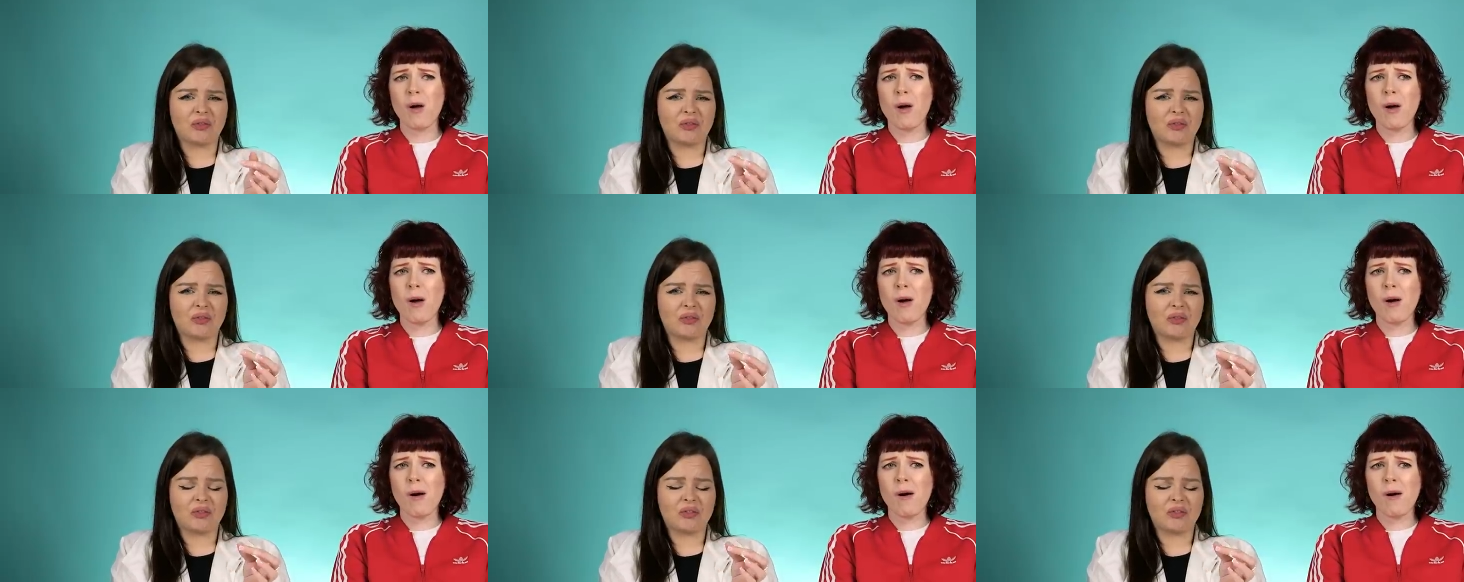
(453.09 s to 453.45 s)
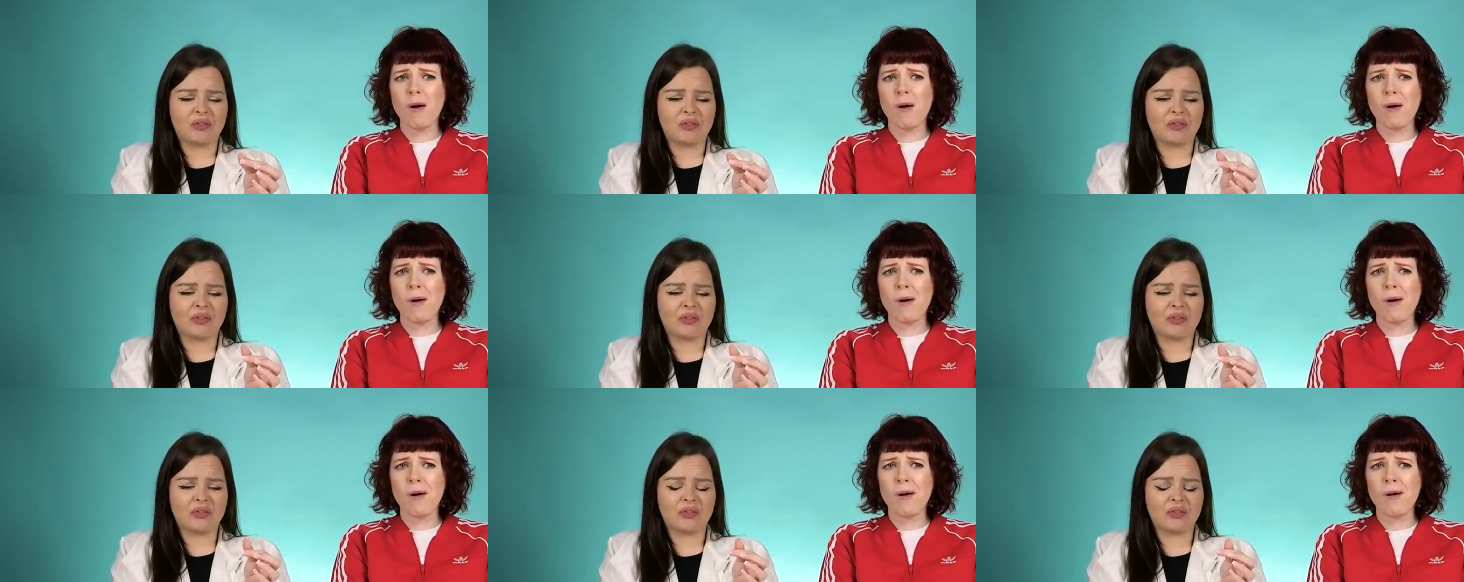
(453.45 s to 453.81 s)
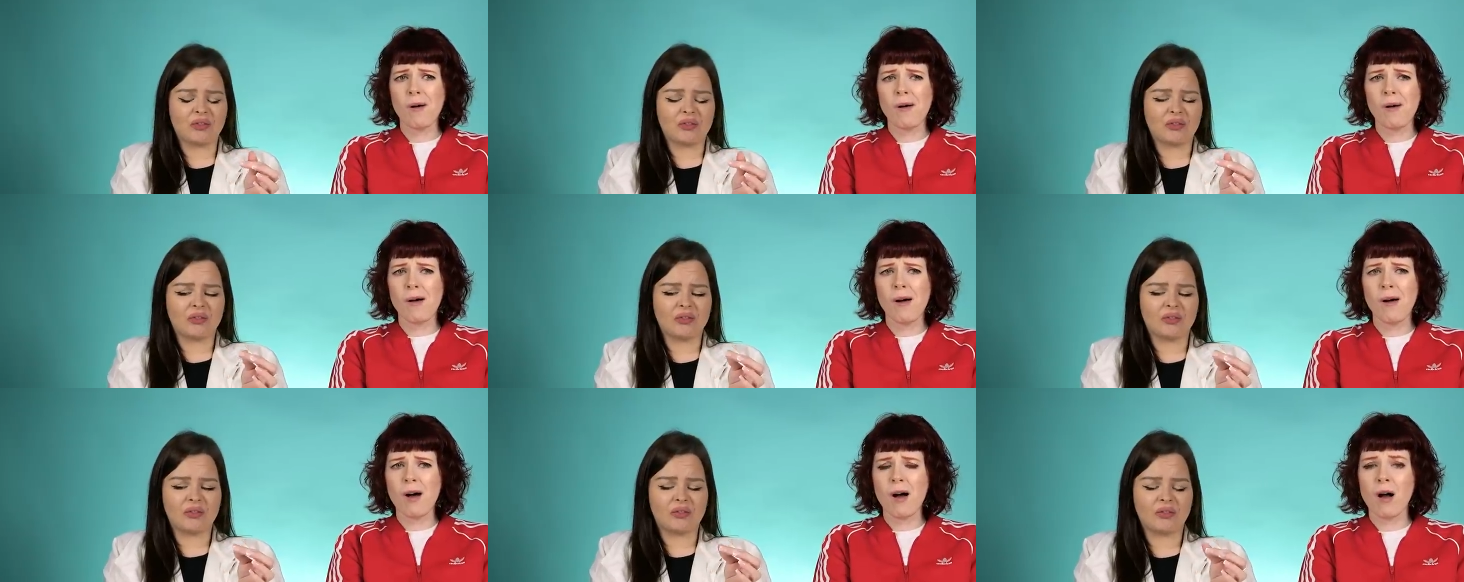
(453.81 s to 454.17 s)

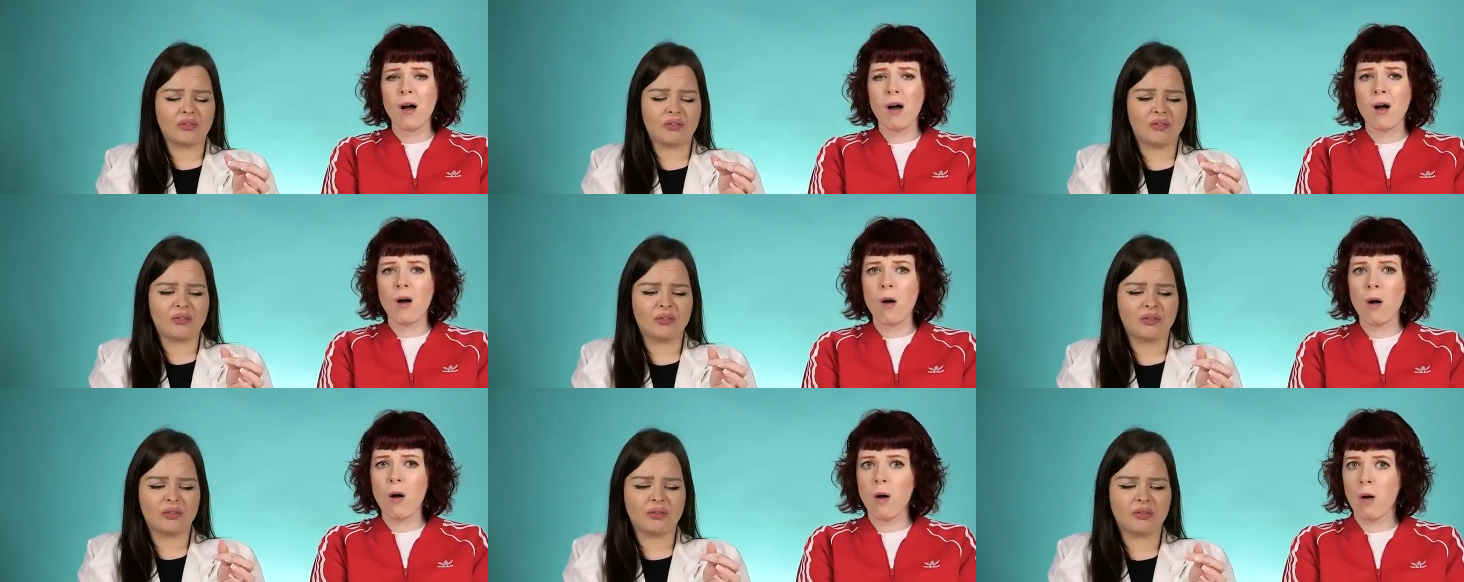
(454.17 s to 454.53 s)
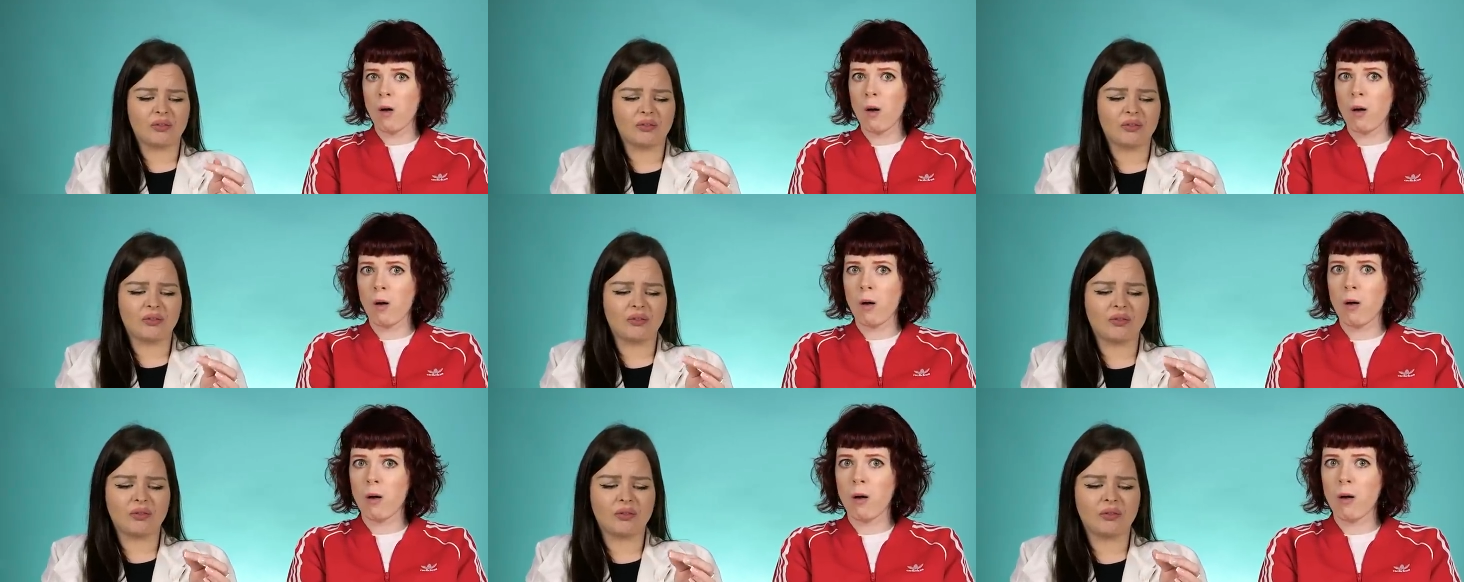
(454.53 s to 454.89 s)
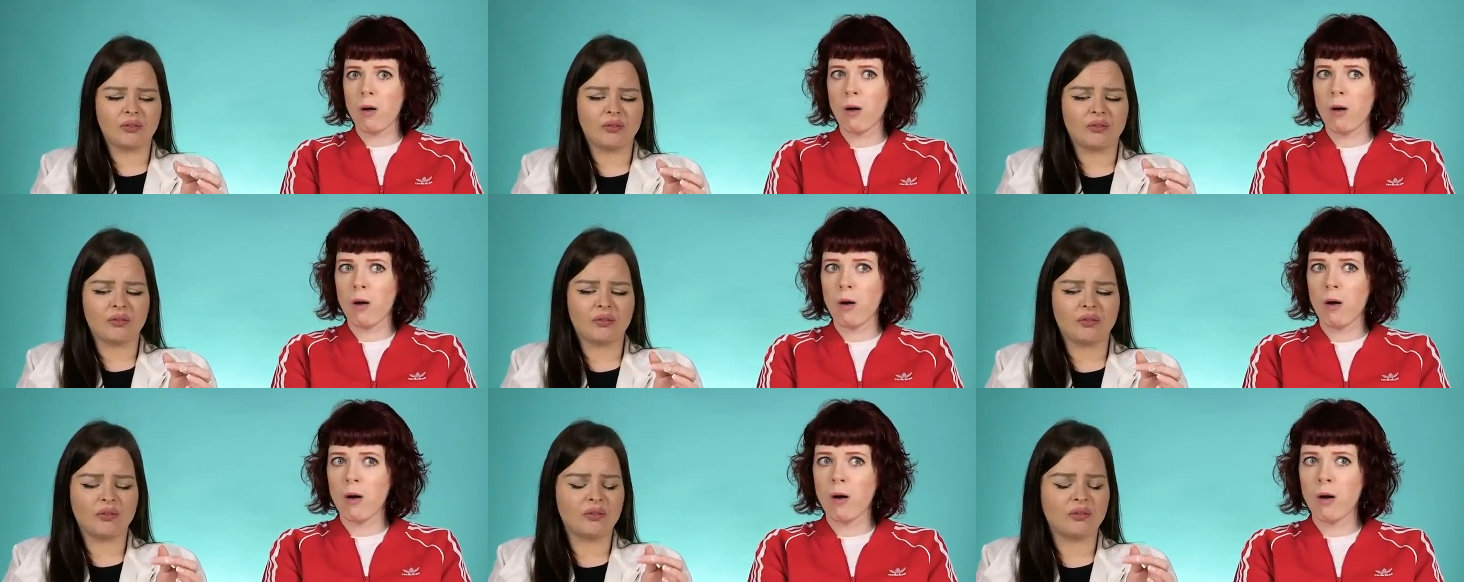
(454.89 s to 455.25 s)

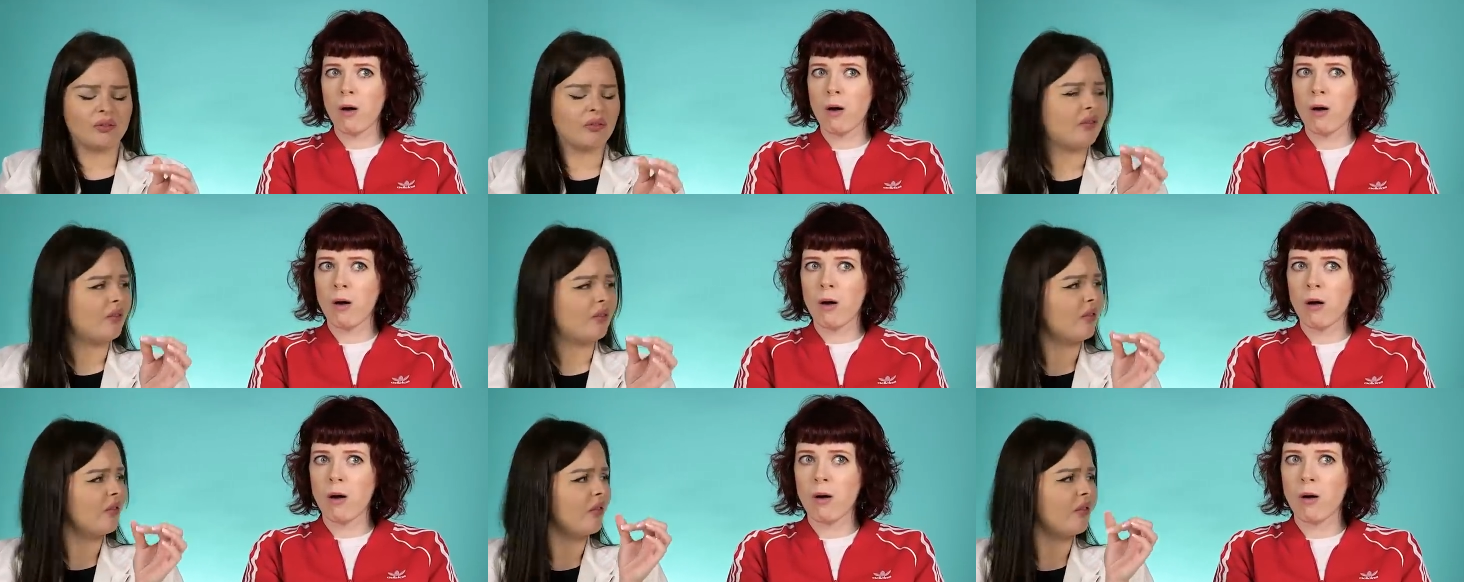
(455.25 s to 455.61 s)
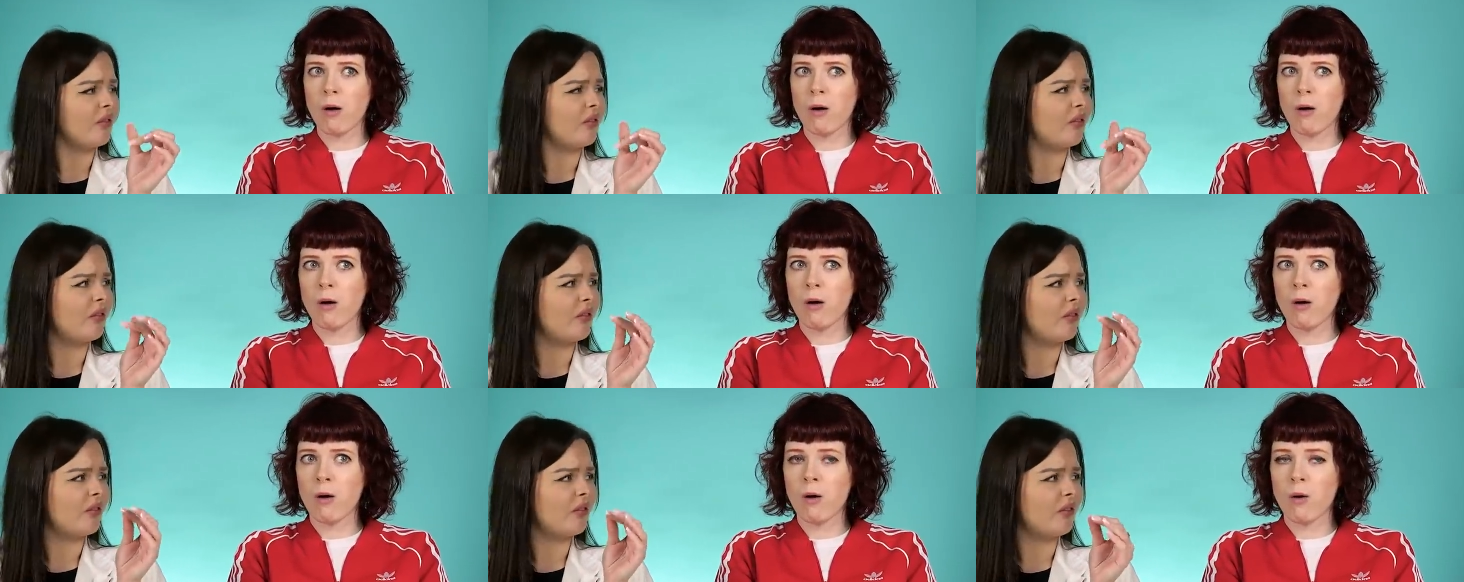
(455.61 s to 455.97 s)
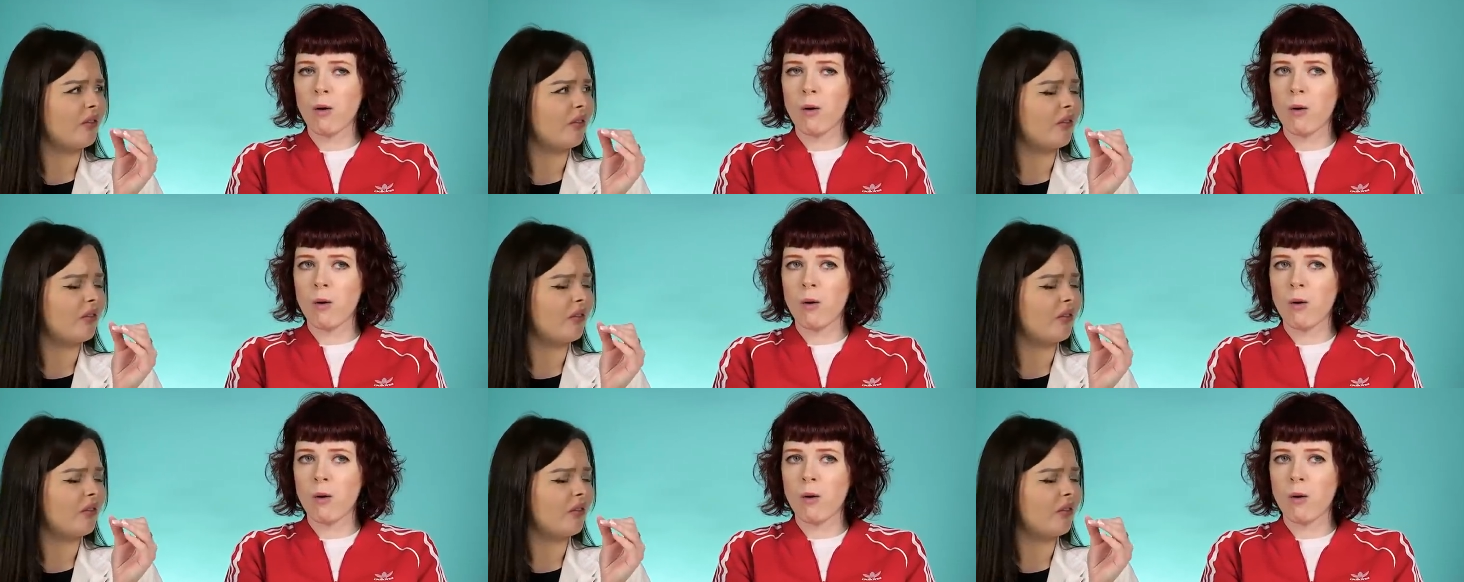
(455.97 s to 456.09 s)
[no speech]